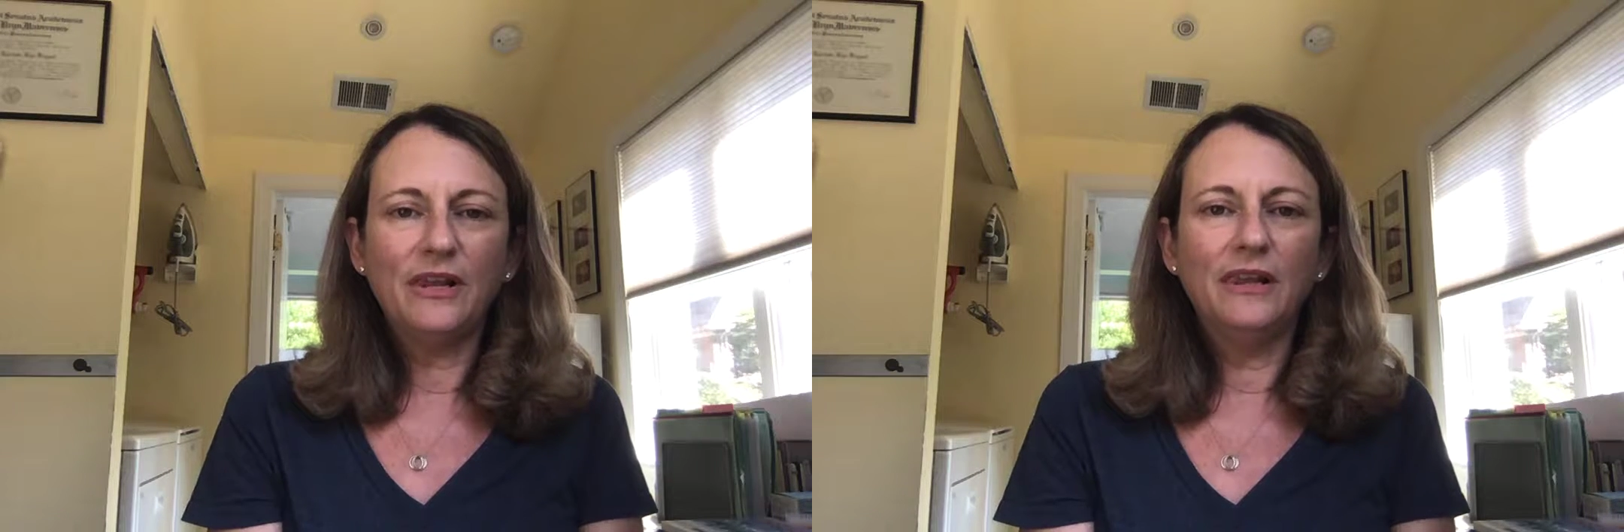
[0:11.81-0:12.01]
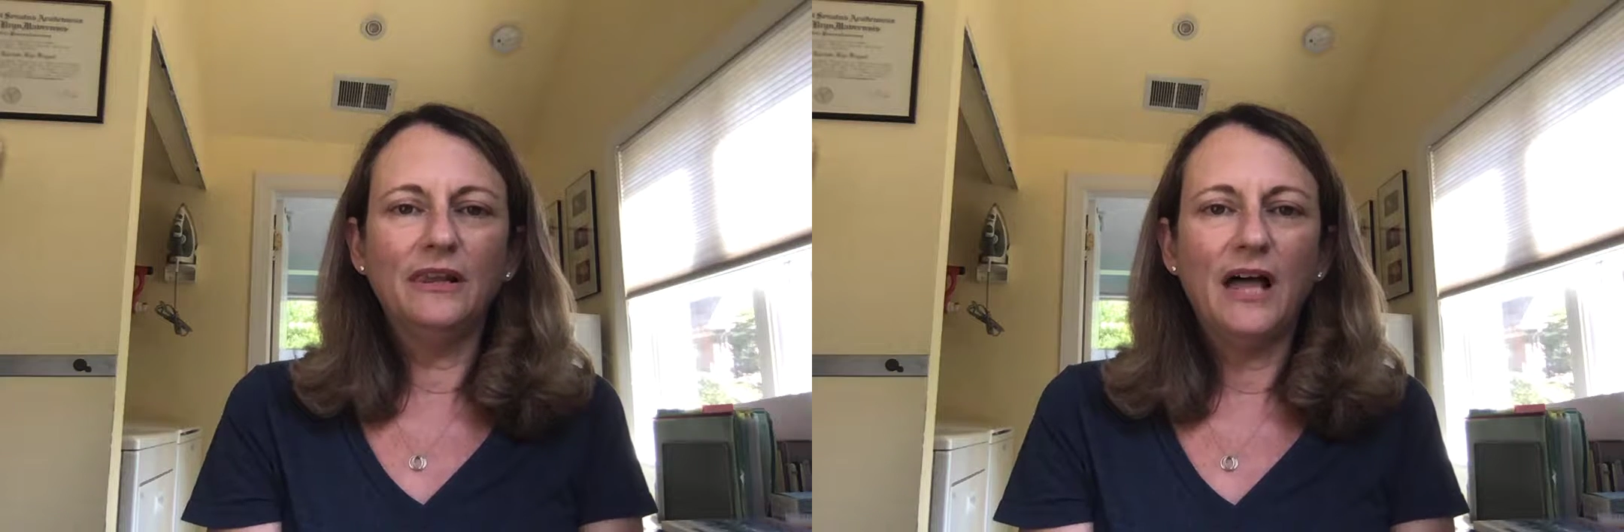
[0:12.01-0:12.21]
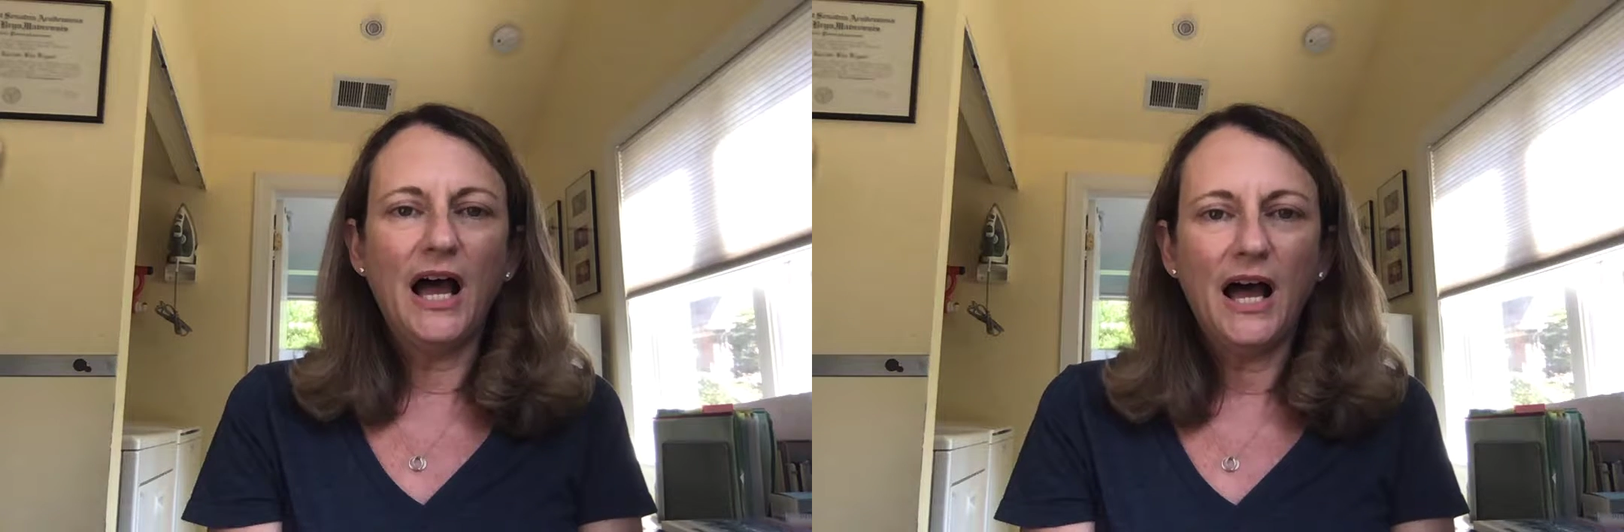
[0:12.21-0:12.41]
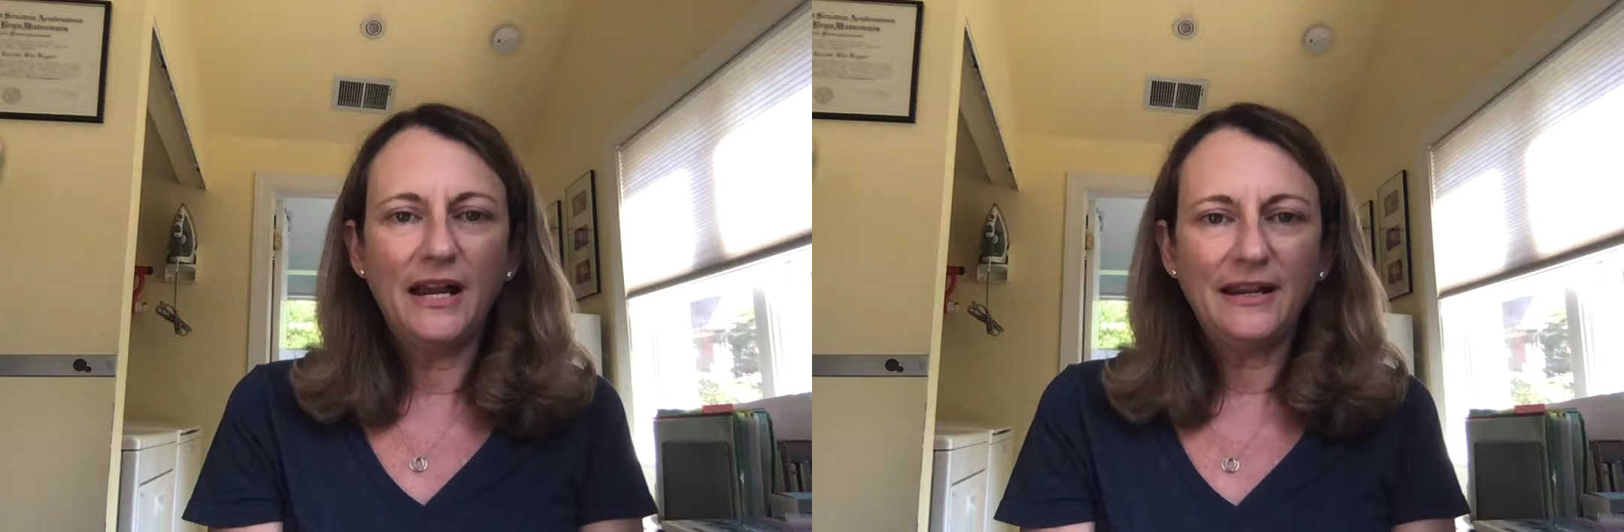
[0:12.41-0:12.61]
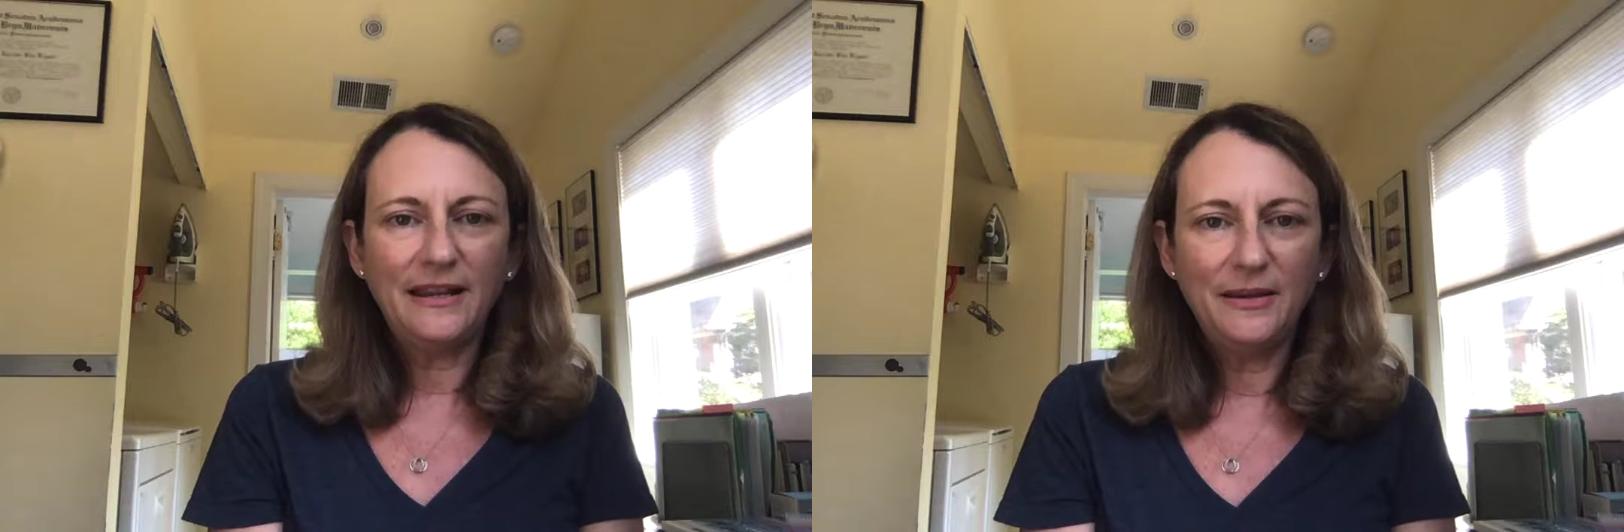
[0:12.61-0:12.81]

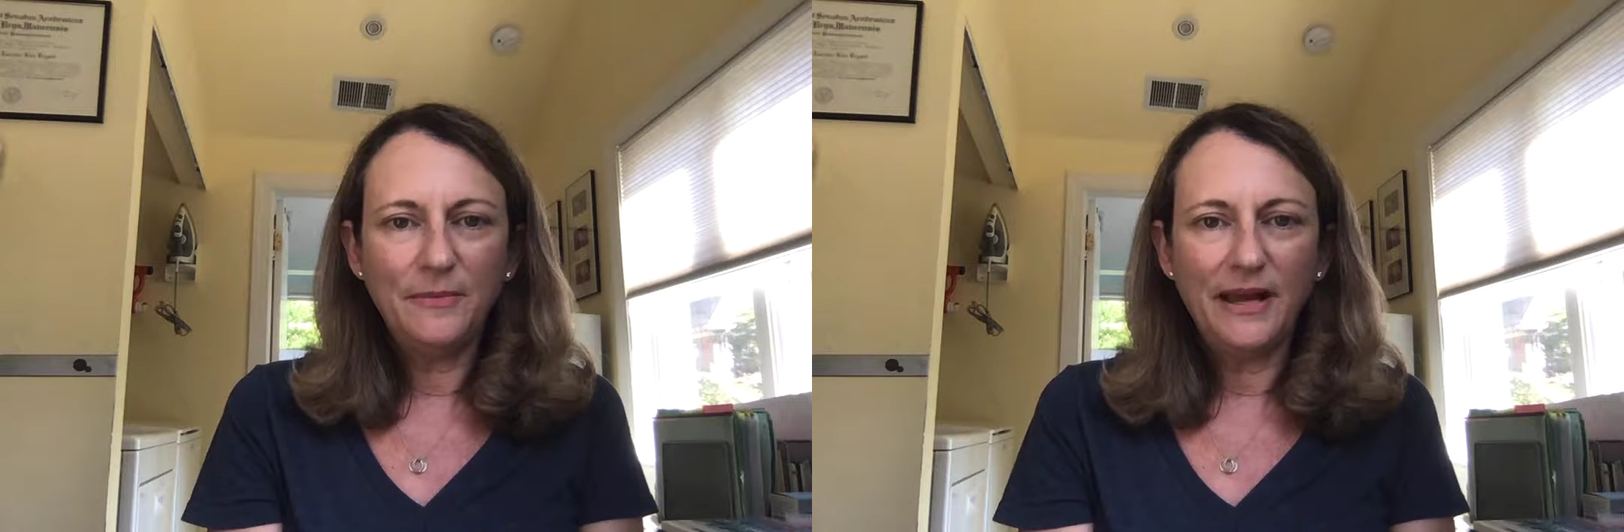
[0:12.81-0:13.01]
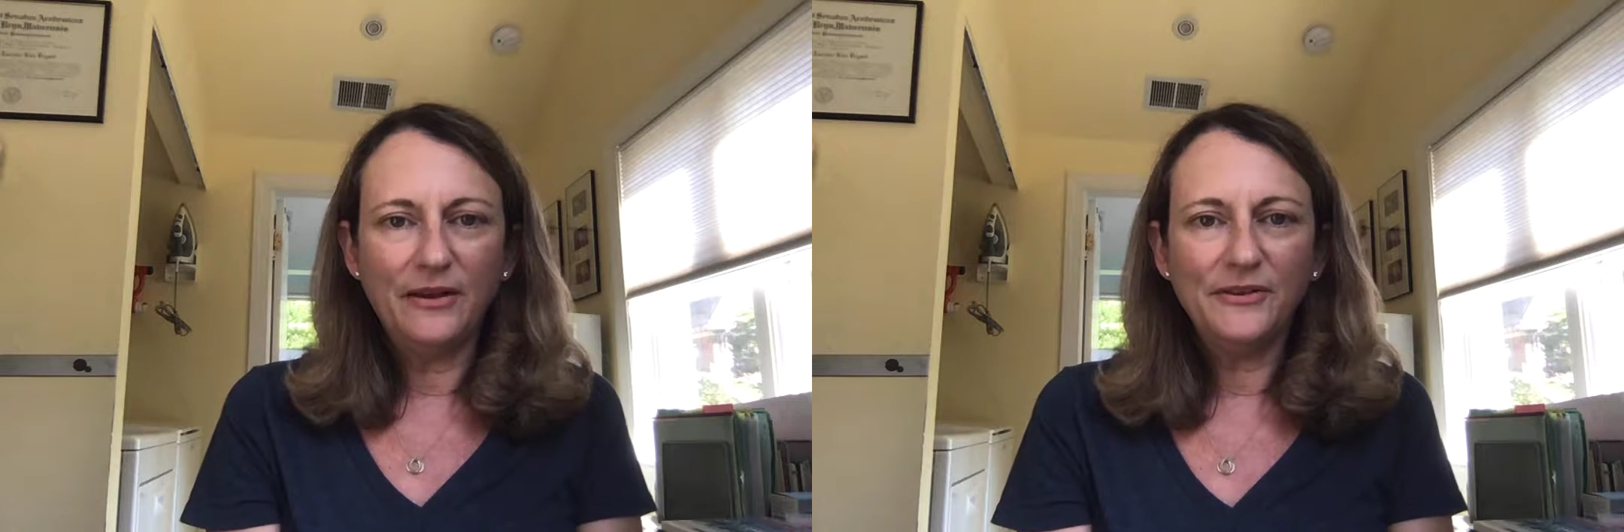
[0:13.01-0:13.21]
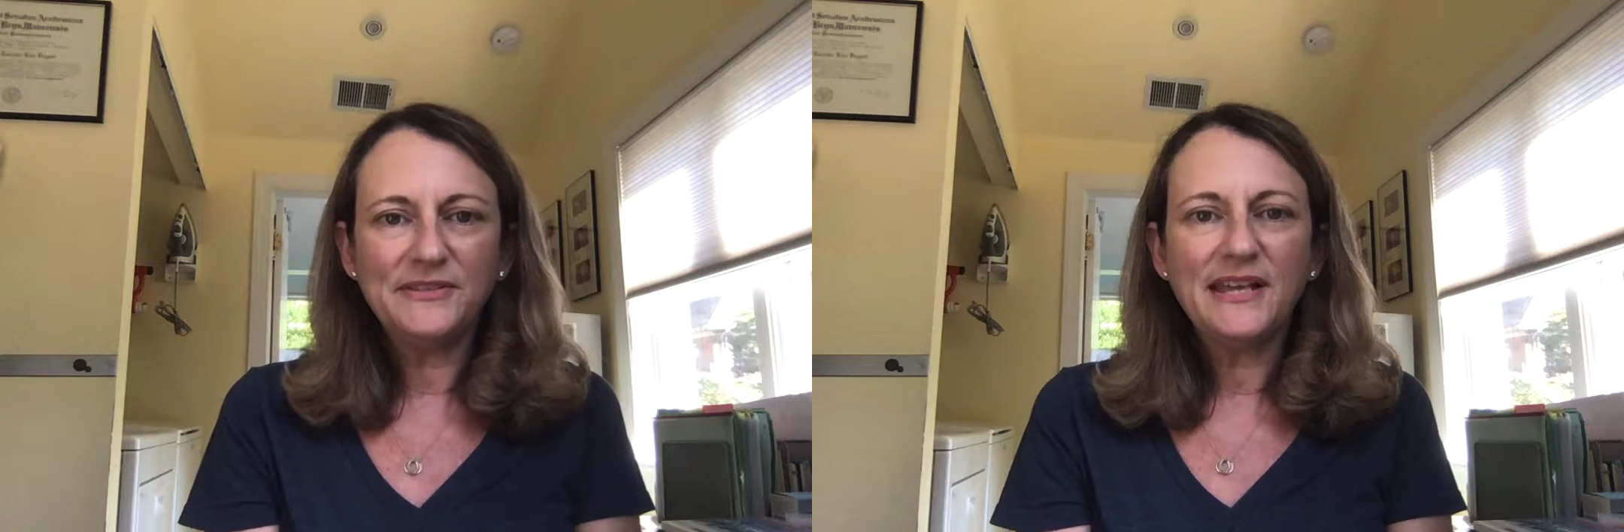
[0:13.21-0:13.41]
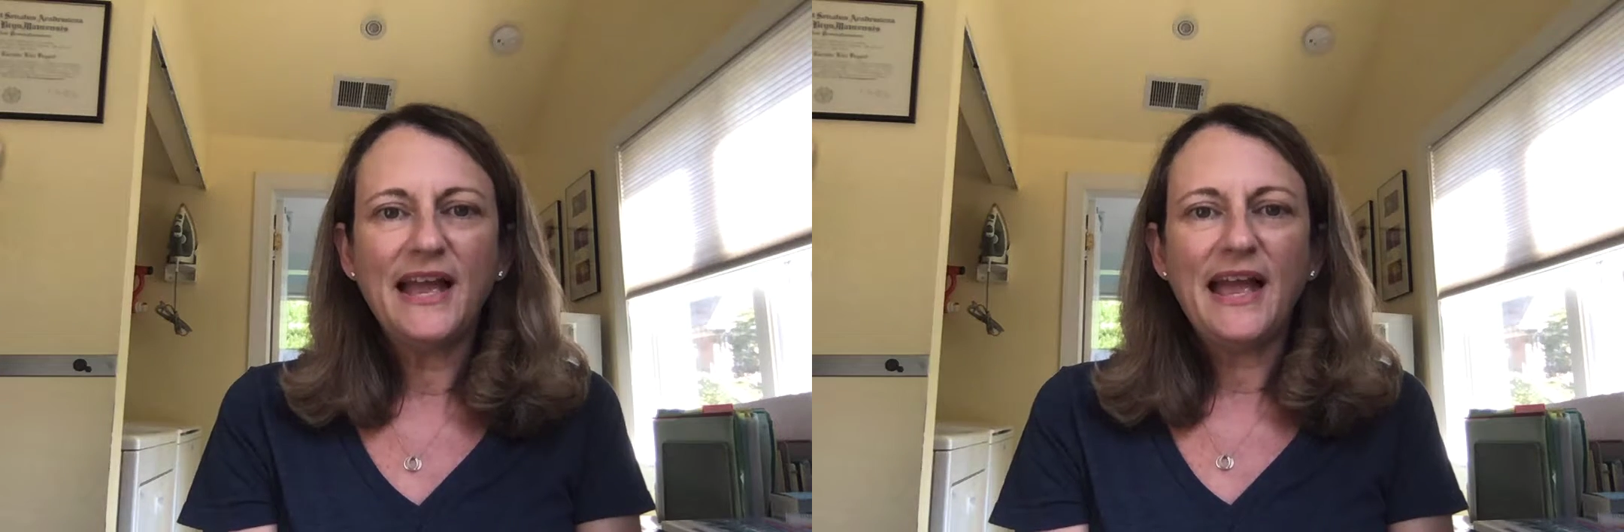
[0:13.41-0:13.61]
lot of emails,